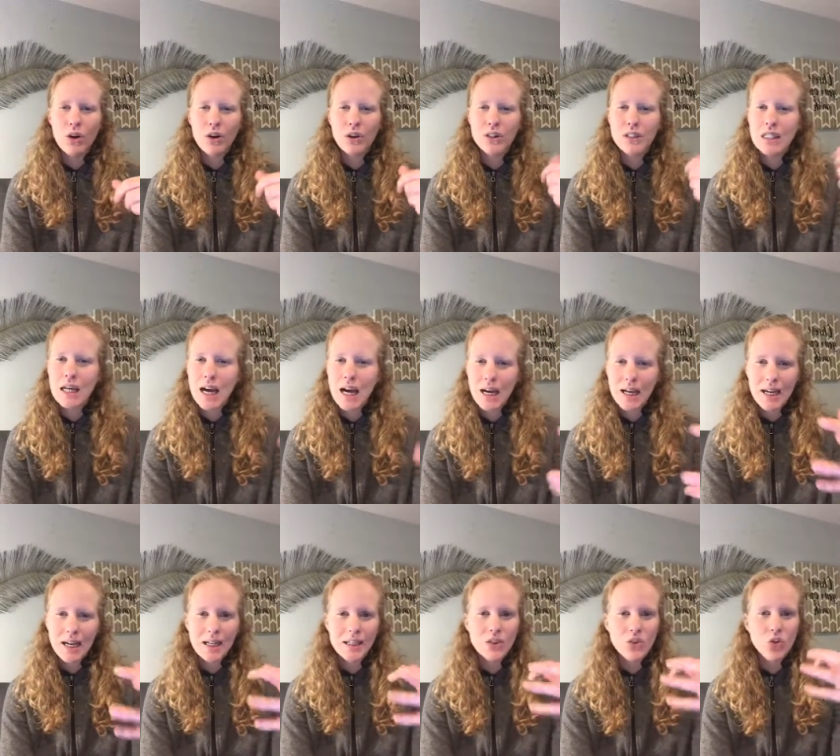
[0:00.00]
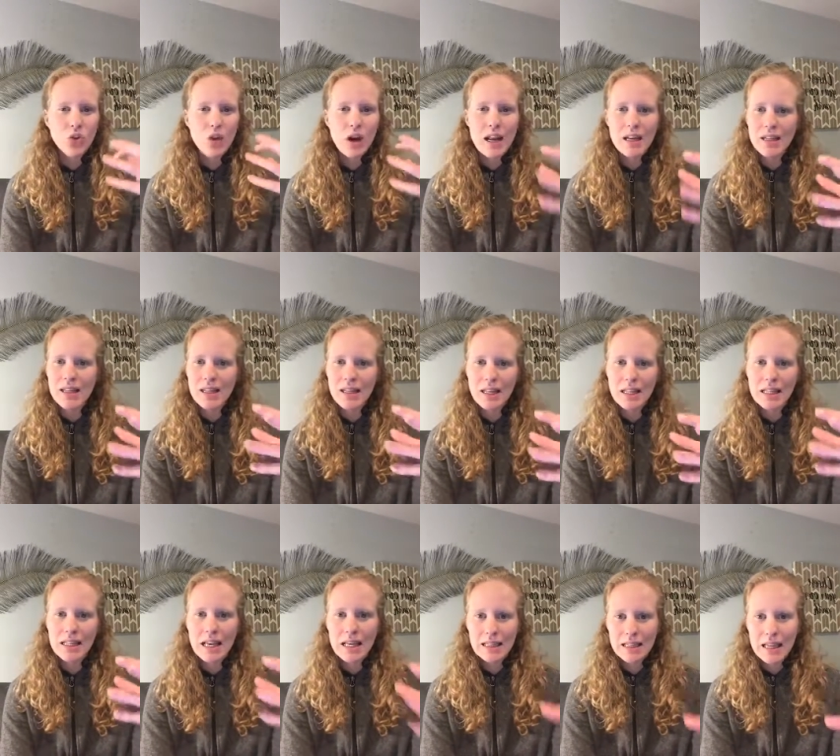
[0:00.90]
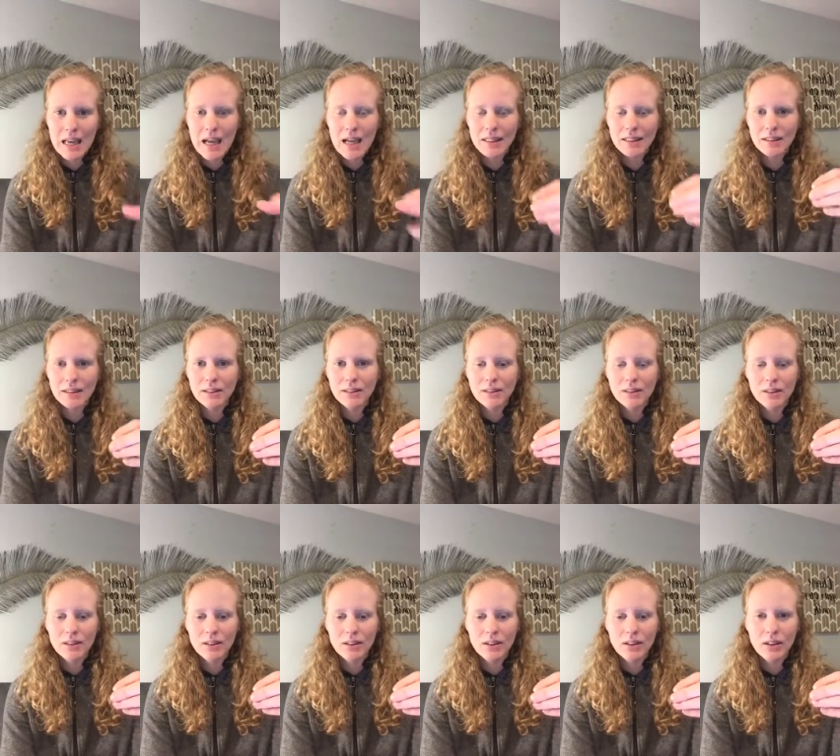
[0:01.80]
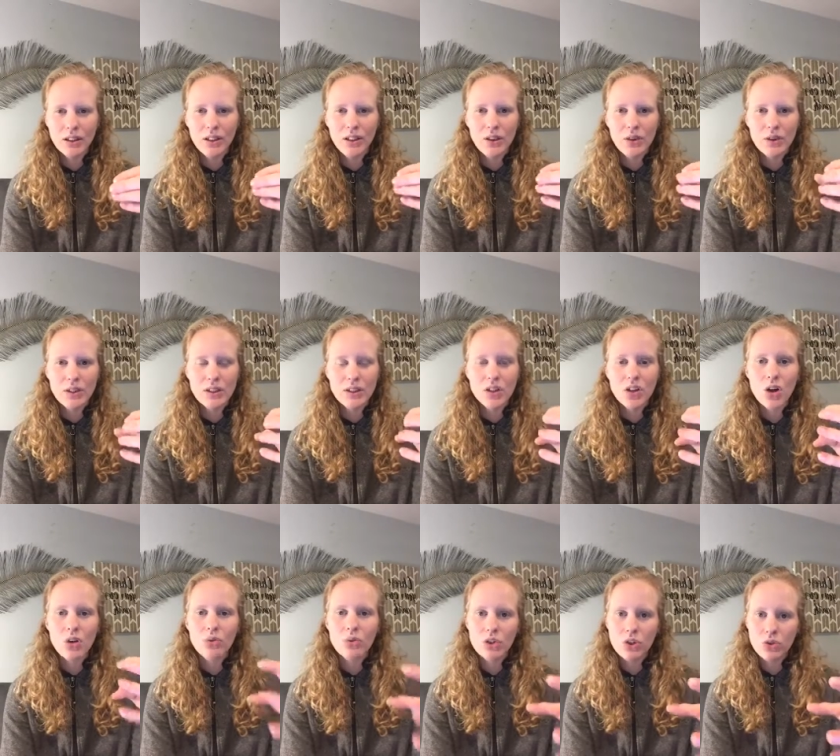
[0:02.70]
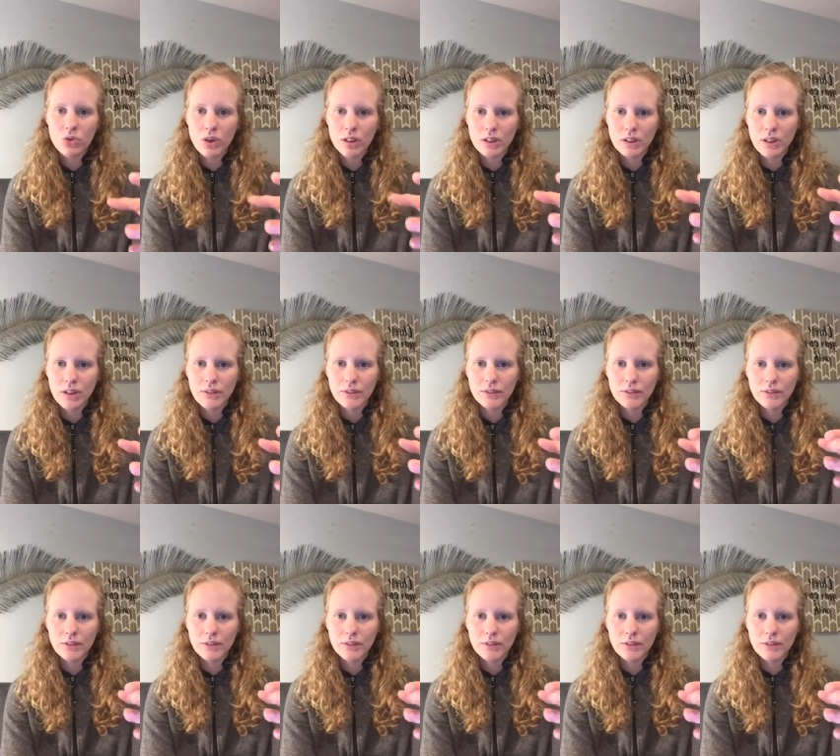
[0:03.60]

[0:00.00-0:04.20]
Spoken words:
diets or anything like that. It's not restrictive.